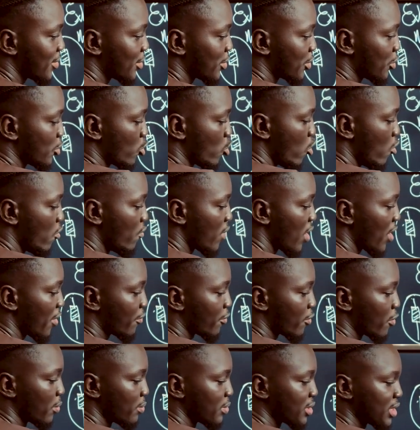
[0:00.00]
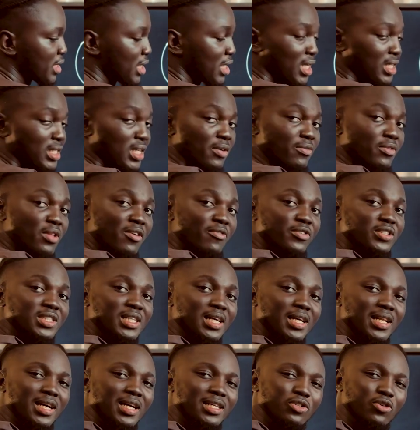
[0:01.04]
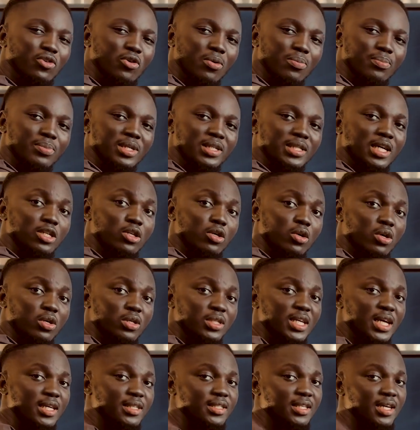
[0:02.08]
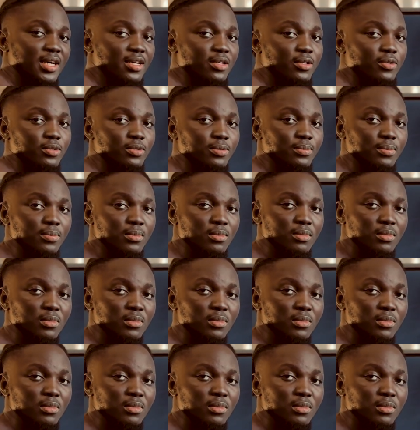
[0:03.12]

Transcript: took over from sellers after sellers completed all their cycle.